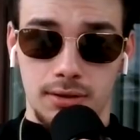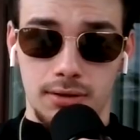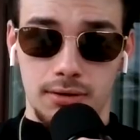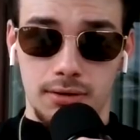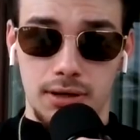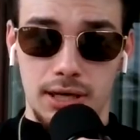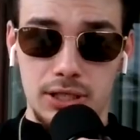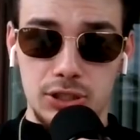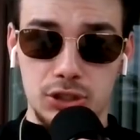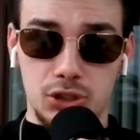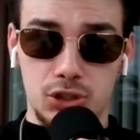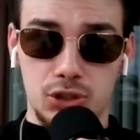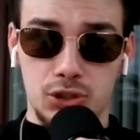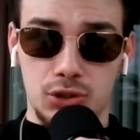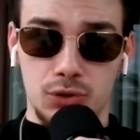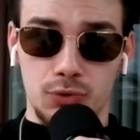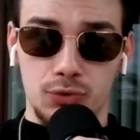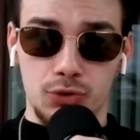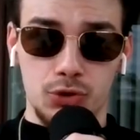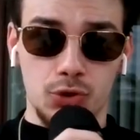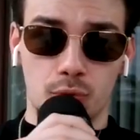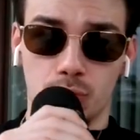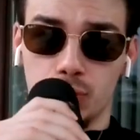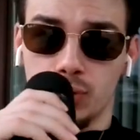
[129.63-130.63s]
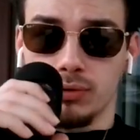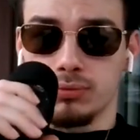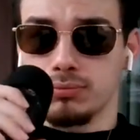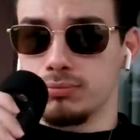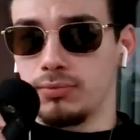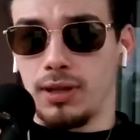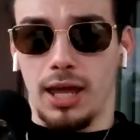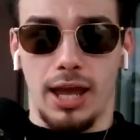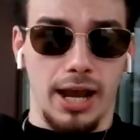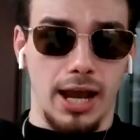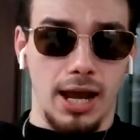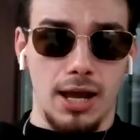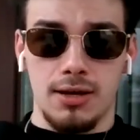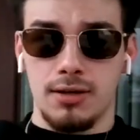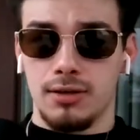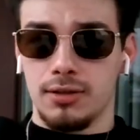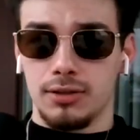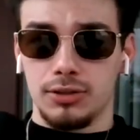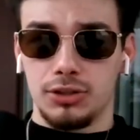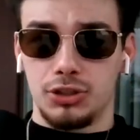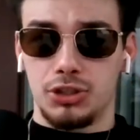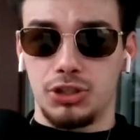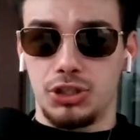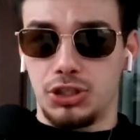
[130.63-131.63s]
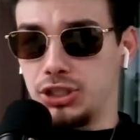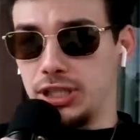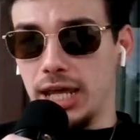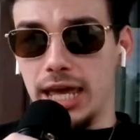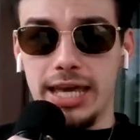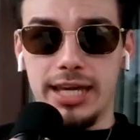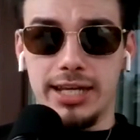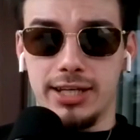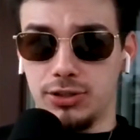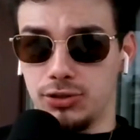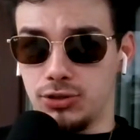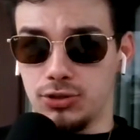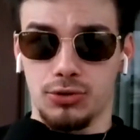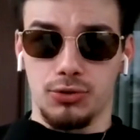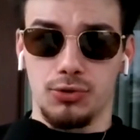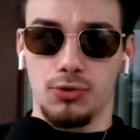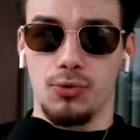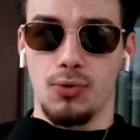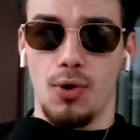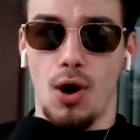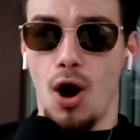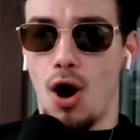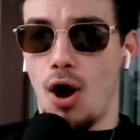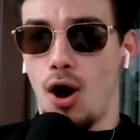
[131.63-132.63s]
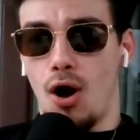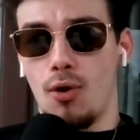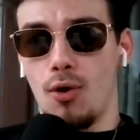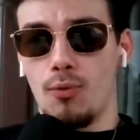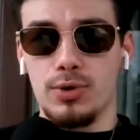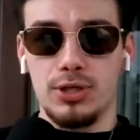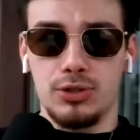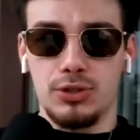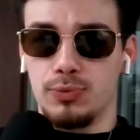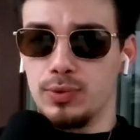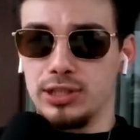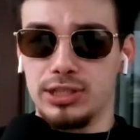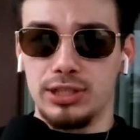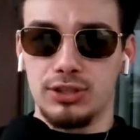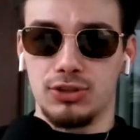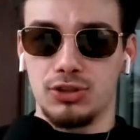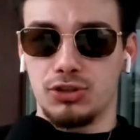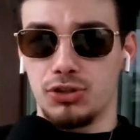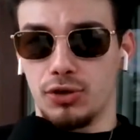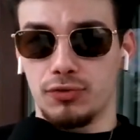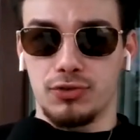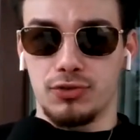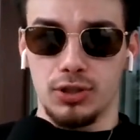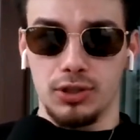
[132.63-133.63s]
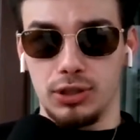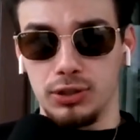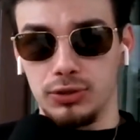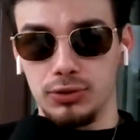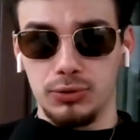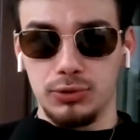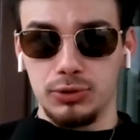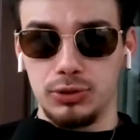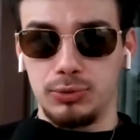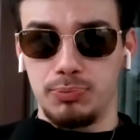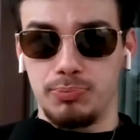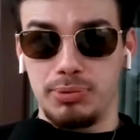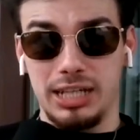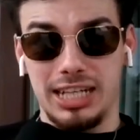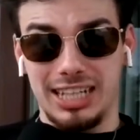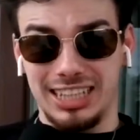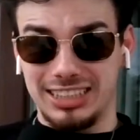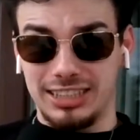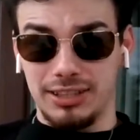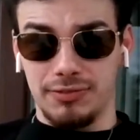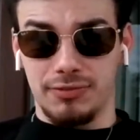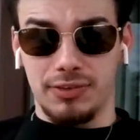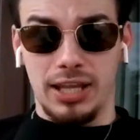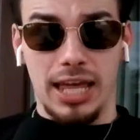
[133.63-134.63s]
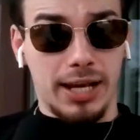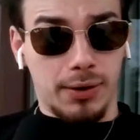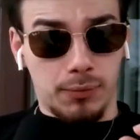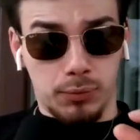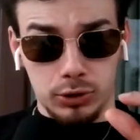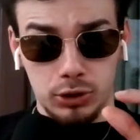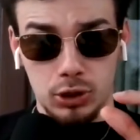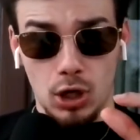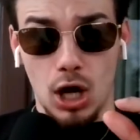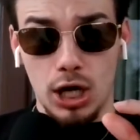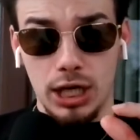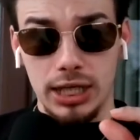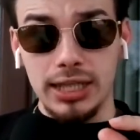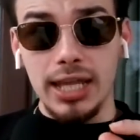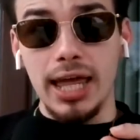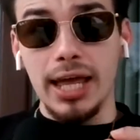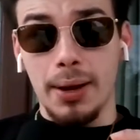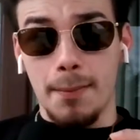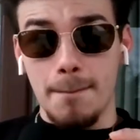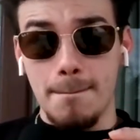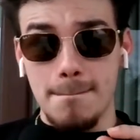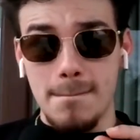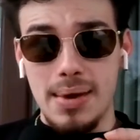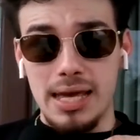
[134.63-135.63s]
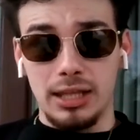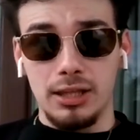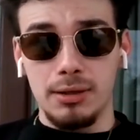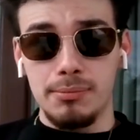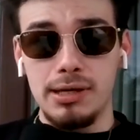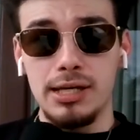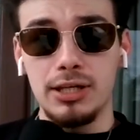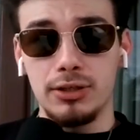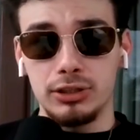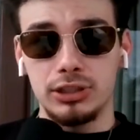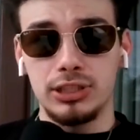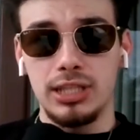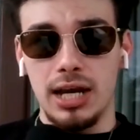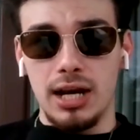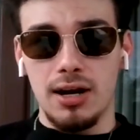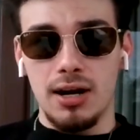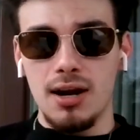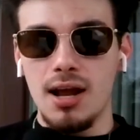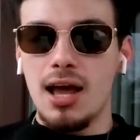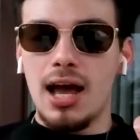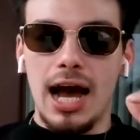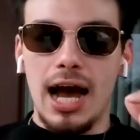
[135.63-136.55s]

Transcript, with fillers: is your, like, stake to, oh, we didn't deserve to lose because of, like, we're talking, like, millimeters there,